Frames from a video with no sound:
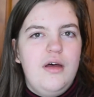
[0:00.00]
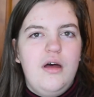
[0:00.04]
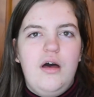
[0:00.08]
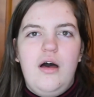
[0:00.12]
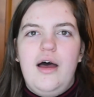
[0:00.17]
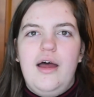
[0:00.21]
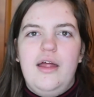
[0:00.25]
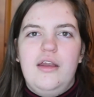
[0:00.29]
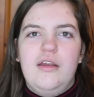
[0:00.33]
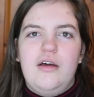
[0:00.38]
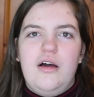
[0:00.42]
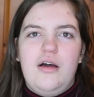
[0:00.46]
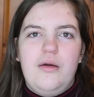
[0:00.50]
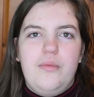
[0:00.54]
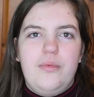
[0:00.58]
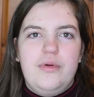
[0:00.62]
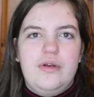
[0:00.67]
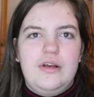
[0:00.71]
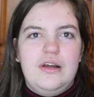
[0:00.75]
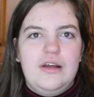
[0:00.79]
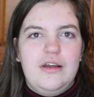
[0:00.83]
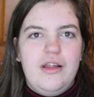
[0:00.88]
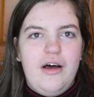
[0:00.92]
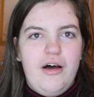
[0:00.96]
And I
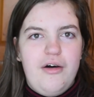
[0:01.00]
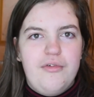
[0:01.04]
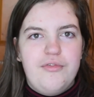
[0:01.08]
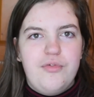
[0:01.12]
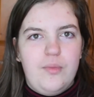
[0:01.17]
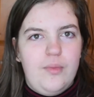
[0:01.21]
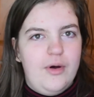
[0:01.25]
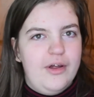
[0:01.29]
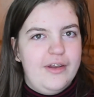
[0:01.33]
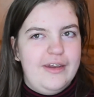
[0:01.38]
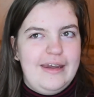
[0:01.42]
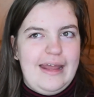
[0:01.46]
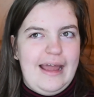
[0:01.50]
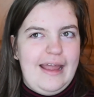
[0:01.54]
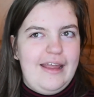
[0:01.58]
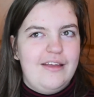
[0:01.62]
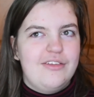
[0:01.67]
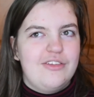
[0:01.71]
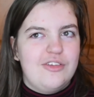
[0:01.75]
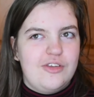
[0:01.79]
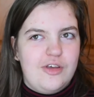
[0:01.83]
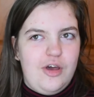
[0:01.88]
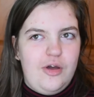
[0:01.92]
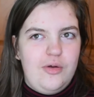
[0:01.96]
would love one day
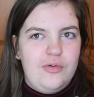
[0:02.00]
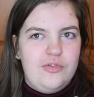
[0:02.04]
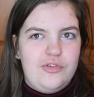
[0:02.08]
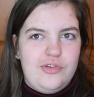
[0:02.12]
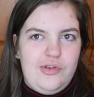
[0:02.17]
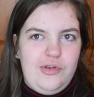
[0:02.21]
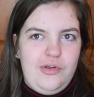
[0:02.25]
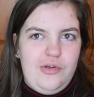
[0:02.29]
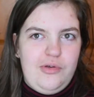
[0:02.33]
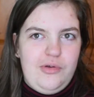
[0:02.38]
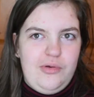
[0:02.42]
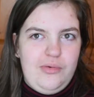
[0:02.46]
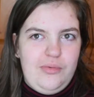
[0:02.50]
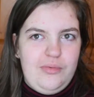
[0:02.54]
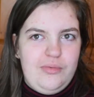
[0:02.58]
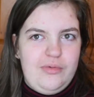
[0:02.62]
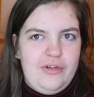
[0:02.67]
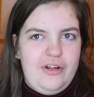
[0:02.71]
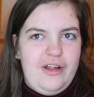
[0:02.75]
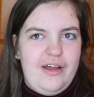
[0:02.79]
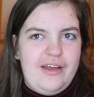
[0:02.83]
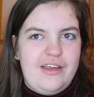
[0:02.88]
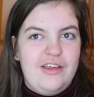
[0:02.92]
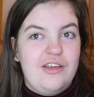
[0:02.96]
to go to
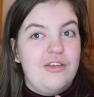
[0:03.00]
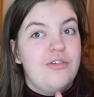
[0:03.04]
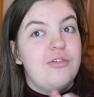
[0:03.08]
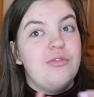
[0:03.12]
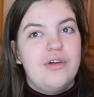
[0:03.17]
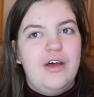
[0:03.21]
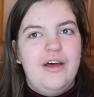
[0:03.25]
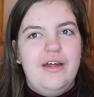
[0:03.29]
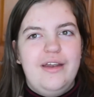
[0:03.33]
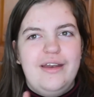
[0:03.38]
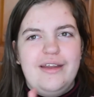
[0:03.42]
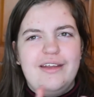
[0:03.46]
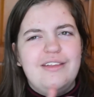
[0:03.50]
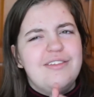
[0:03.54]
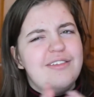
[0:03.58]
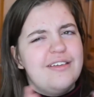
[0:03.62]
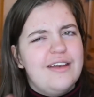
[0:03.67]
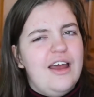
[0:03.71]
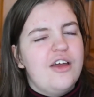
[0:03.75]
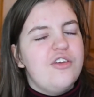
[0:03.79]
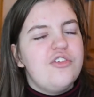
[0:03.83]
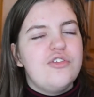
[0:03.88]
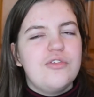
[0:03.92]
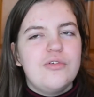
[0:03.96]
like an
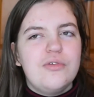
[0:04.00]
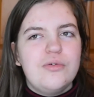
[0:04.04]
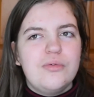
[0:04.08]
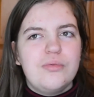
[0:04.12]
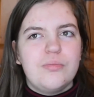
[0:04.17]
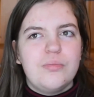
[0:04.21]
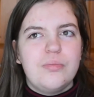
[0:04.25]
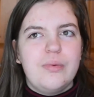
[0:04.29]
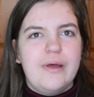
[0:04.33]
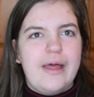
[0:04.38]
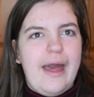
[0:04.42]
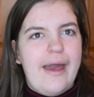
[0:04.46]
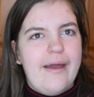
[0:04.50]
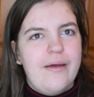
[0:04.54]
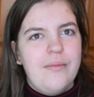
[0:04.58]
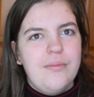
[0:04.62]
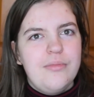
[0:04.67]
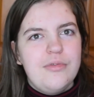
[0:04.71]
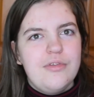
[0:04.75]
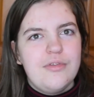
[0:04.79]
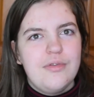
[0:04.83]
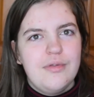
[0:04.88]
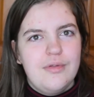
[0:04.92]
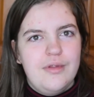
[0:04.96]
international
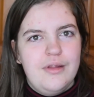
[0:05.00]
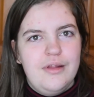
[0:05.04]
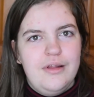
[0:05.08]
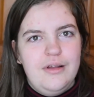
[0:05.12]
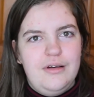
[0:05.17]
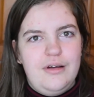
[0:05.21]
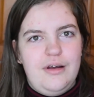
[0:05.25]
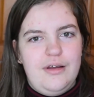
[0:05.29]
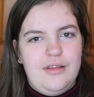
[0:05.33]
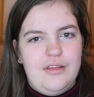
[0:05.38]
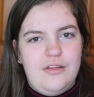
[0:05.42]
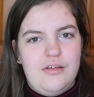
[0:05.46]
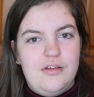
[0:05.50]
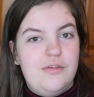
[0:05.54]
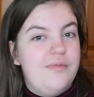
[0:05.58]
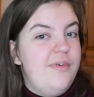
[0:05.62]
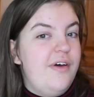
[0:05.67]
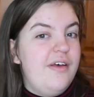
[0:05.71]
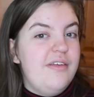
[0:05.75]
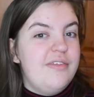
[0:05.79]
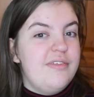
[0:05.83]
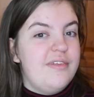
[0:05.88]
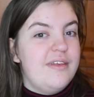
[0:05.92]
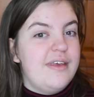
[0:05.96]
games, like the
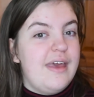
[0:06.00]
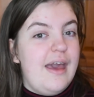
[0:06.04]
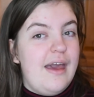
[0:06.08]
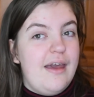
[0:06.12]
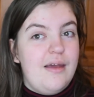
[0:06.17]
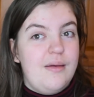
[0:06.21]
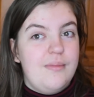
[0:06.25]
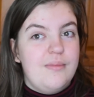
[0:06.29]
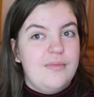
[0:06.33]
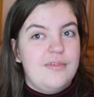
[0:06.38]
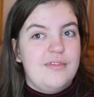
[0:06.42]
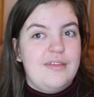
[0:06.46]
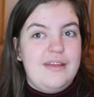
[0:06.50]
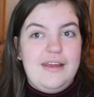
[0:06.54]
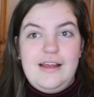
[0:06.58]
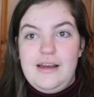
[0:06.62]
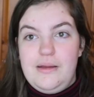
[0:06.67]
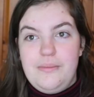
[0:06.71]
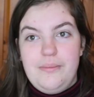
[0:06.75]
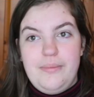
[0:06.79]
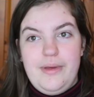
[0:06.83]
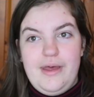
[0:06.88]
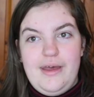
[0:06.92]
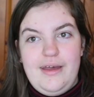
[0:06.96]
university games, the
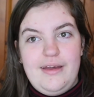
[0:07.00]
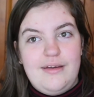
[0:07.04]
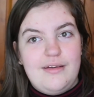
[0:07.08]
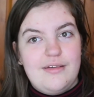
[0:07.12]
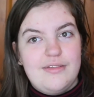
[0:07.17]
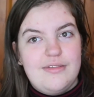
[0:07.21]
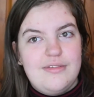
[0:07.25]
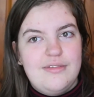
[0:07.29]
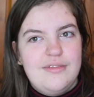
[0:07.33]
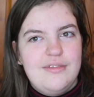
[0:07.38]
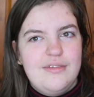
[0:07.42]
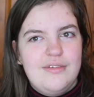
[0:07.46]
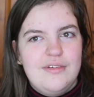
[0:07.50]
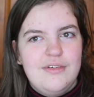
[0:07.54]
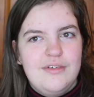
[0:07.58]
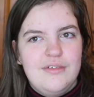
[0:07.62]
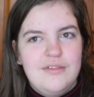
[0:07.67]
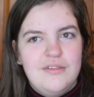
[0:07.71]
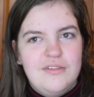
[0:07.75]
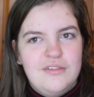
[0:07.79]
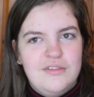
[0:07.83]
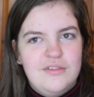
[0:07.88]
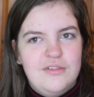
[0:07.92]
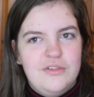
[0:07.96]
Olympics,
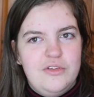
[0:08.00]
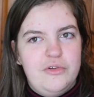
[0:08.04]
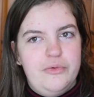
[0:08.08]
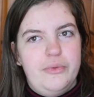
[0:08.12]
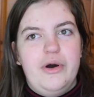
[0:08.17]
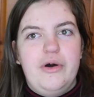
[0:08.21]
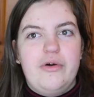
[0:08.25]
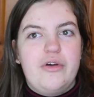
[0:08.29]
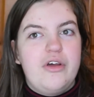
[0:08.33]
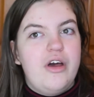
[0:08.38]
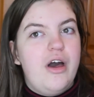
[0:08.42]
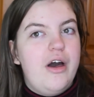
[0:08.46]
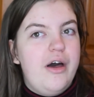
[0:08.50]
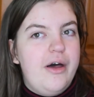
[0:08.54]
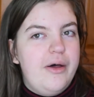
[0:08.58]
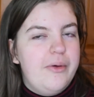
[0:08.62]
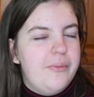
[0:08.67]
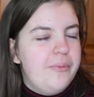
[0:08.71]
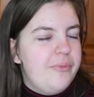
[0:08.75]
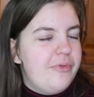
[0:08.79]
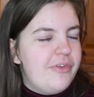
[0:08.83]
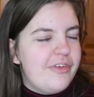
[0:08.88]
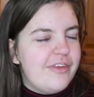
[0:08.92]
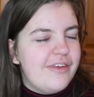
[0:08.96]
the World
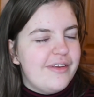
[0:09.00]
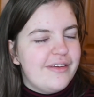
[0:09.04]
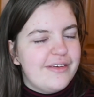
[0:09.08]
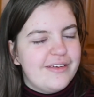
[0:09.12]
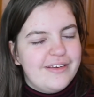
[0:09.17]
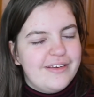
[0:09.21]
Cups.